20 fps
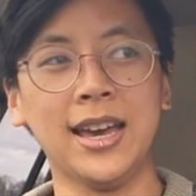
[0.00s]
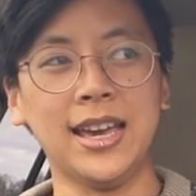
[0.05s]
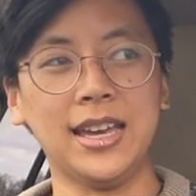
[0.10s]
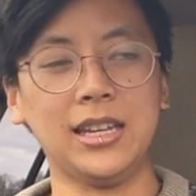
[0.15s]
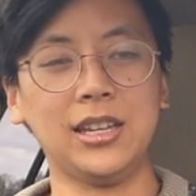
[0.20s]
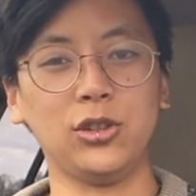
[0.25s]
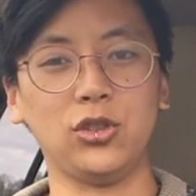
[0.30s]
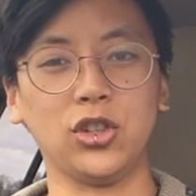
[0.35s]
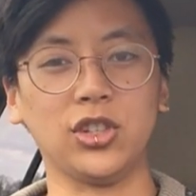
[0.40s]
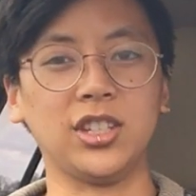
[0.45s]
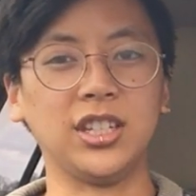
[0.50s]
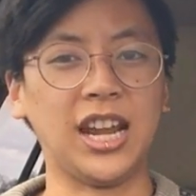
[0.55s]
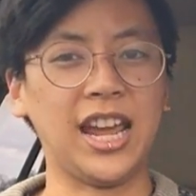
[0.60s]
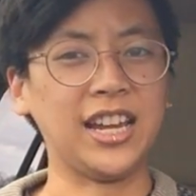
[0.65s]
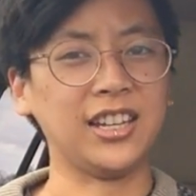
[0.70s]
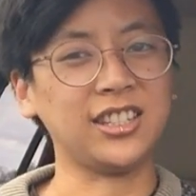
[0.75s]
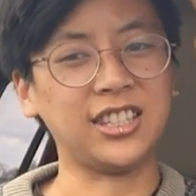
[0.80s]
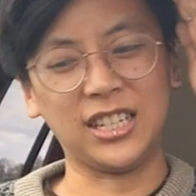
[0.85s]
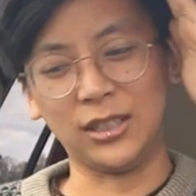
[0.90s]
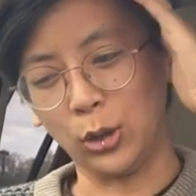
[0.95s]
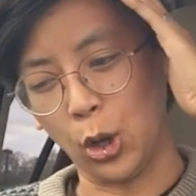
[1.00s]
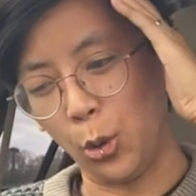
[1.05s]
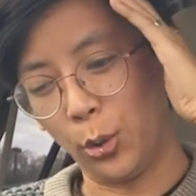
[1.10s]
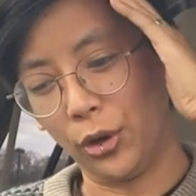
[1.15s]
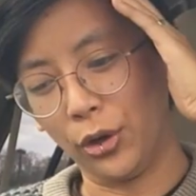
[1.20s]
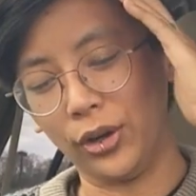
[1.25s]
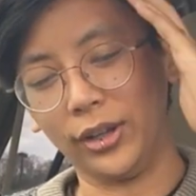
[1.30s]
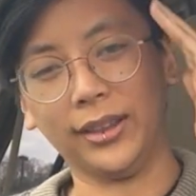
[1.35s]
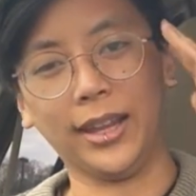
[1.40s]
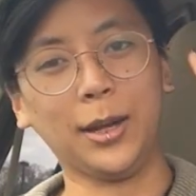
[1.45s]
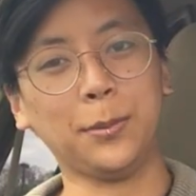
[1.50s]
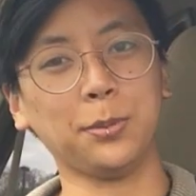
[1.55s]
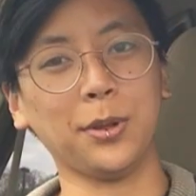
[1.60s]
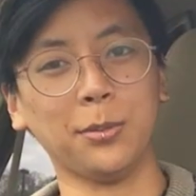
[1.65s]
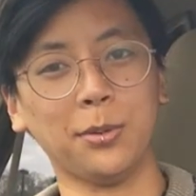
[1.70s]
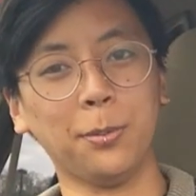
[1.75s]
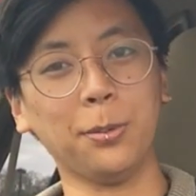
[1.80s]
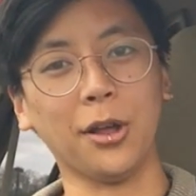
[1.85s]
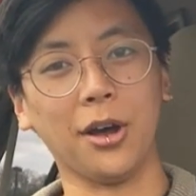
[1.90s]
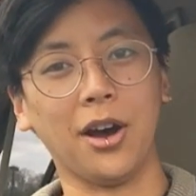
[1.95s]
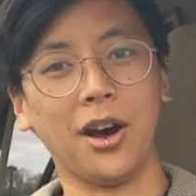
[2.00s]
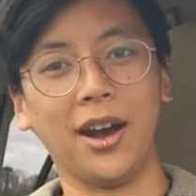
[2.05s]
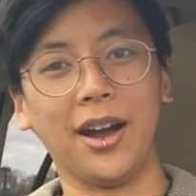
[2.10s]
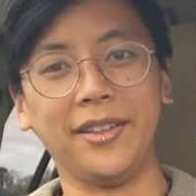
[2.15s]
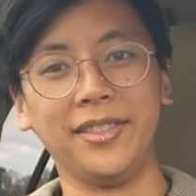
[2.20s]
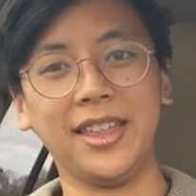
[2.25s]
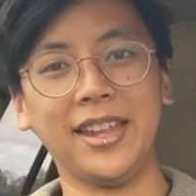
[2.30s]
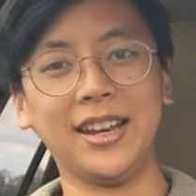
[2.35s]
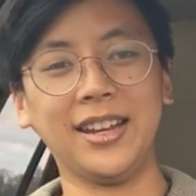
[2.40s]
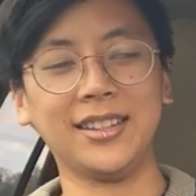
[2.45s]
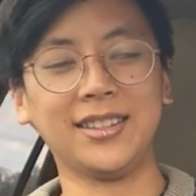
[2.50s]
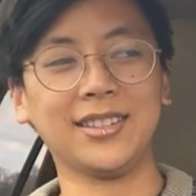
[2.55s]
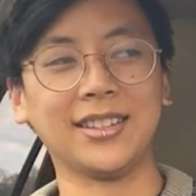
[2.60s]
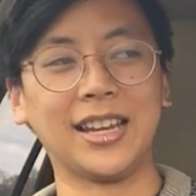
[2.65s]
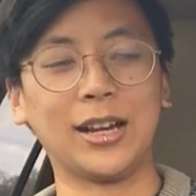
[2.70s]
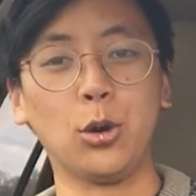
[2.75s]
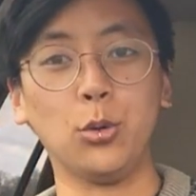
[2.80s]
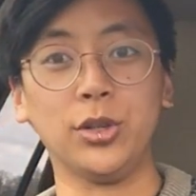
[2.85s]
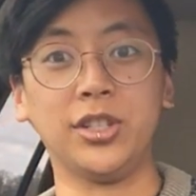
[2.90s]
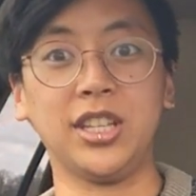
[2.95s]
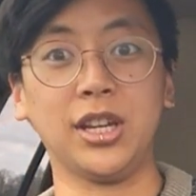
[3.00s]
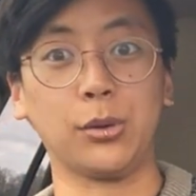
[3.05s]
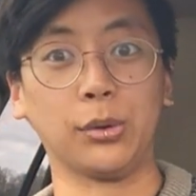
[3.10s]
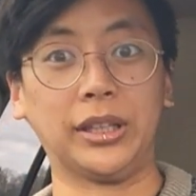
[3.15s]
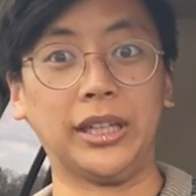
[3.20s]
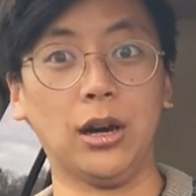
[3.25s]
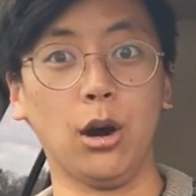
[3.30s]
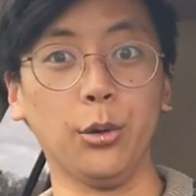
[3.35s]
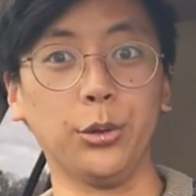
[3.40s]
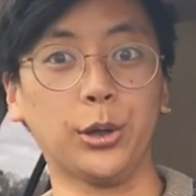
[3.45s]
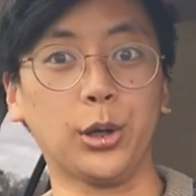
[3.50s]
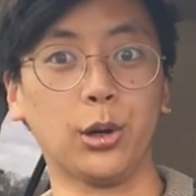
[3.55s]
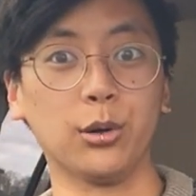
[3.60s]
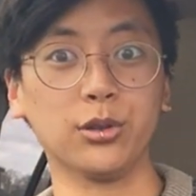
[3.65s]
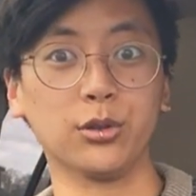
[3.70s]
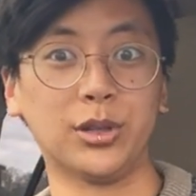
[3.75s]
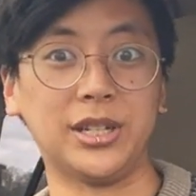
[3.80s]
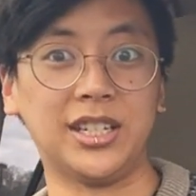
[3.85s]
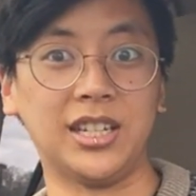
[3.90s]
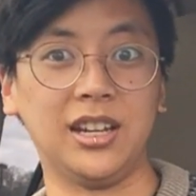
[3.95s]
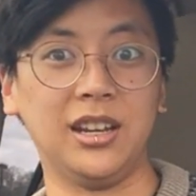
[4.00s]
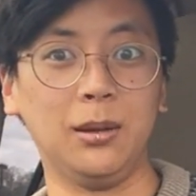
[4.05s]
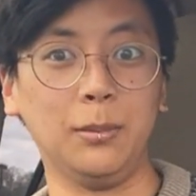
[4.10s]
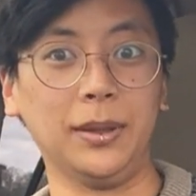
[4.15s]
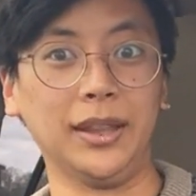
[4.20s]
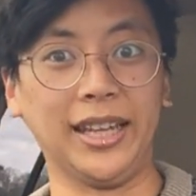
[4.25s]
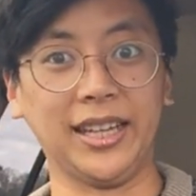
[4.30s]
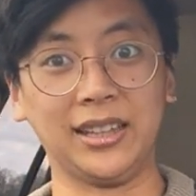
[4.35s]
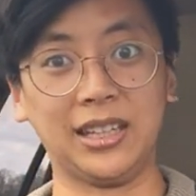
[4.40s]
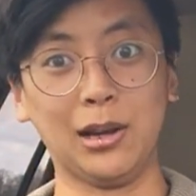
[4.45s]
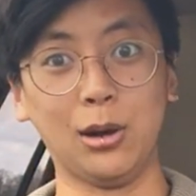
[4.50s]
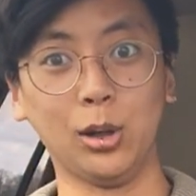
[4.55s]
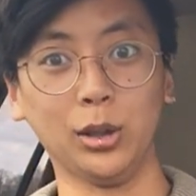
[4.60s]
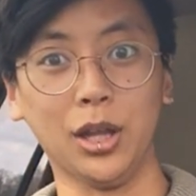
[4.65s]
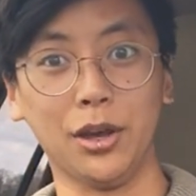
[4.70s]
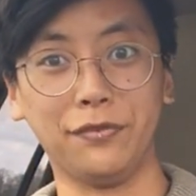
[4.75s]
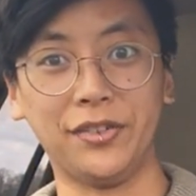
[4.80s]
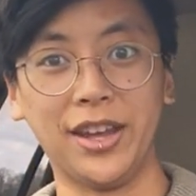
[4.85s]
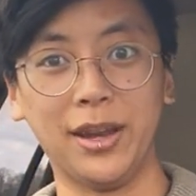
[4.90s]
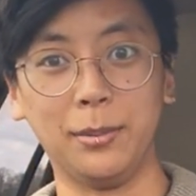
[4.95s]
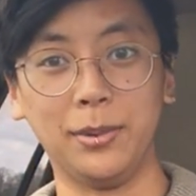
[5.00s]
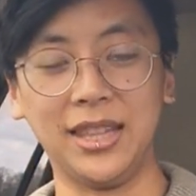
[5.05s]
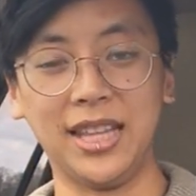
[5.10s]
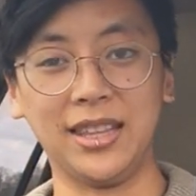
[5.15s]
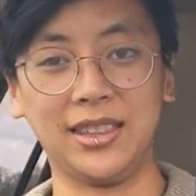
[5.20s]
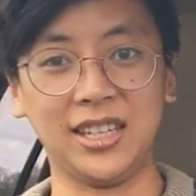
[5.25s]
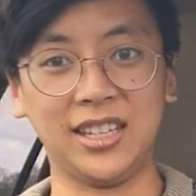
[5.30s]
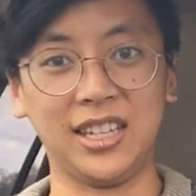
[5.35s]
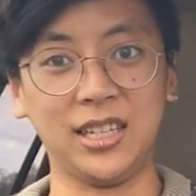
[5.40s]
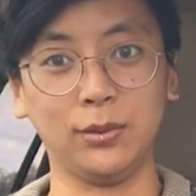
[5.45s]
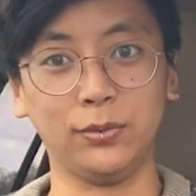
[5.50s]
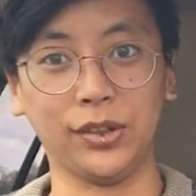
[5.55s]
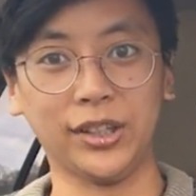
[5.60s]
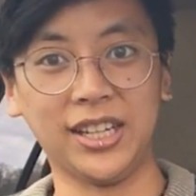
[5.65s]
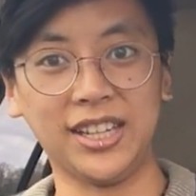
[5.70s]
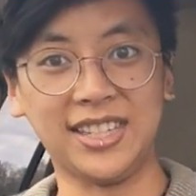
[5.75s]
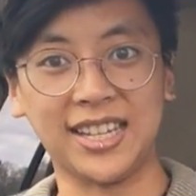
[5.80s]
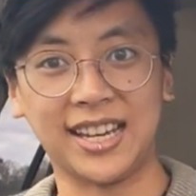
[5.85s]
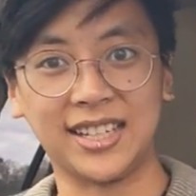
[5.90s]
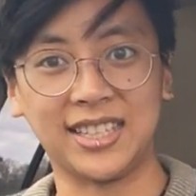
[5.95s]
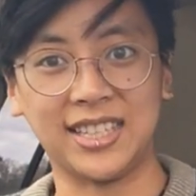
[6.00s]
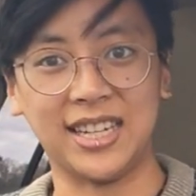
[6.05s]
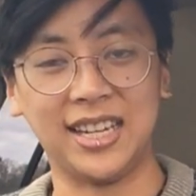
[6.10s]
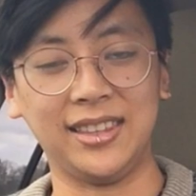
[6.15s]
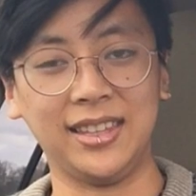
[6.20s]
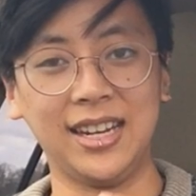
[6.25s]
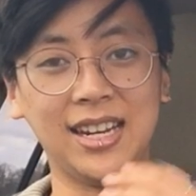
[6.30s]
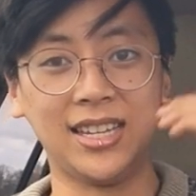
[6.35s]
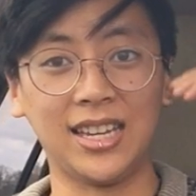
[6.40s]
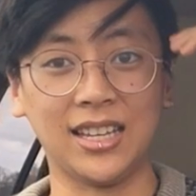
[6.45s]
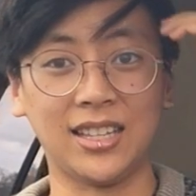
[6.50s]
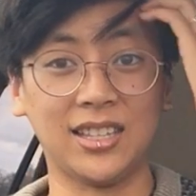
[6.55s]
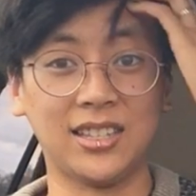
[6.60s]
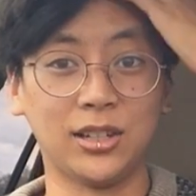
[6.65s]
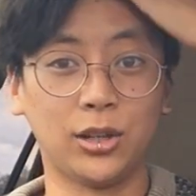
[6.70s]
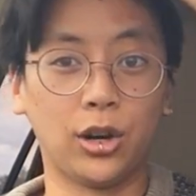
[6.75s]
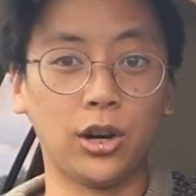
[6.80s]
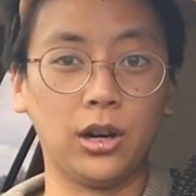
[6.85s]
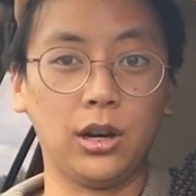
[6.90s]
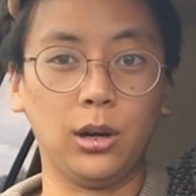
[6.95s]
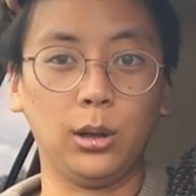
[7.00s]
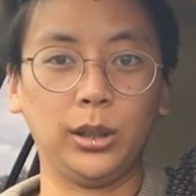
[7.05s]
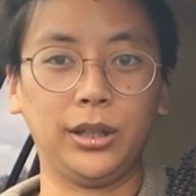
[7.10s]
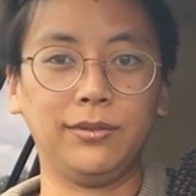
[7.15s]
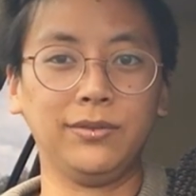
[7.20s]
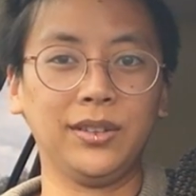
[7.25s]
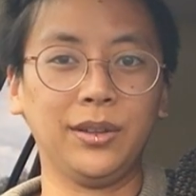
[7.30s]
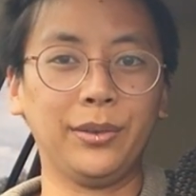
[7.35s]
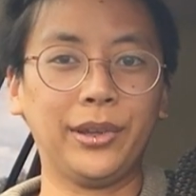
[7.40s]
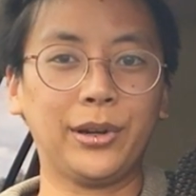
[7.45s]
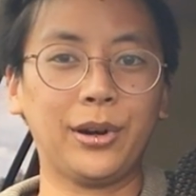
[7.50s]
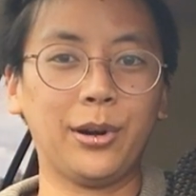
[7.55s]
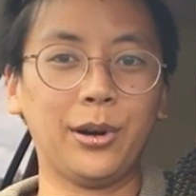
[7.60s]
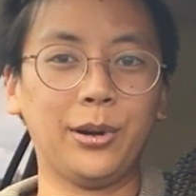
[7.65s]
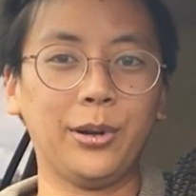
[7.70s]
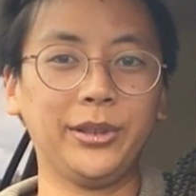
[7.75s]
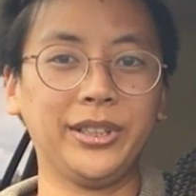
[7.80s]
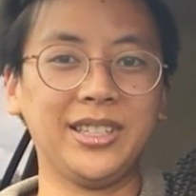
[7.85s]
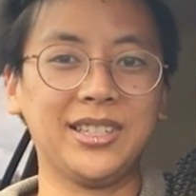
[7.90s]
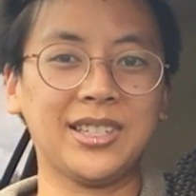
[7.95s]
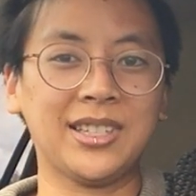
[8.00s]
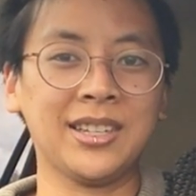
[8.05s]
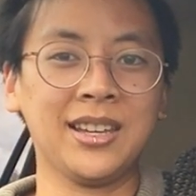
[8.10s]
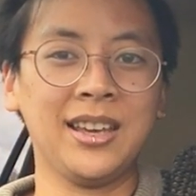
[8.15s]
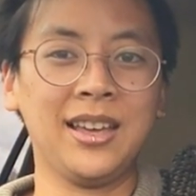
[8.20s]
he's just an angsty loner and like blah blah blah, and then it's like, oh, secretly all the girls are into him and like they all love him and they think he's fun and sexy, and then he kisses a girl even though the girl is